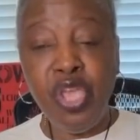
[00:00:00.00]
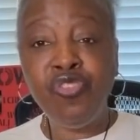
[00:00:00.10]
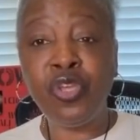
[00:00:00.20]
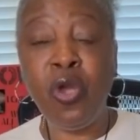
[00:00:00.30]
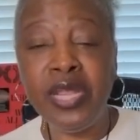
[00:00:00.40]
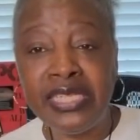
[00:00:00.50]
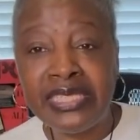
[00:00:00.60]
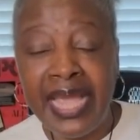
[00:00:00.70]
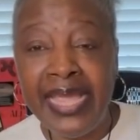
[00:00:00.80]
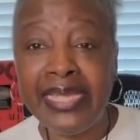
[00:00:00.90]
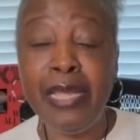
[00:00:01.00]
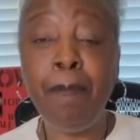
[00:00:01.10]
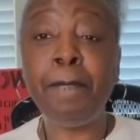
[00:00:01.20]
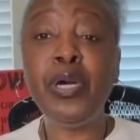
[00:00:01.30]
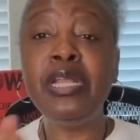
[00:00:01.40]
You're going to take
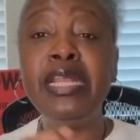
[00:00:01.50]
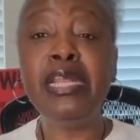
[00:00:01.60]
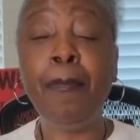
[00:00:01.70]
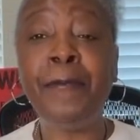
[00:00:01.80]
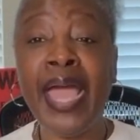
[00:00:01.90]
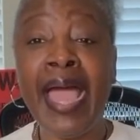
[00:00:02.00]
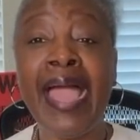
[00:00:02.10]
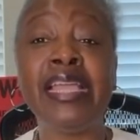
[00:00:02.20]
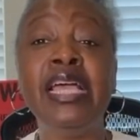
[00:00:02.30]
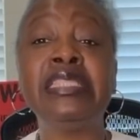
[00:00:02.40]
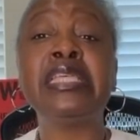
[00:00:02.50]
it, put it in a bag,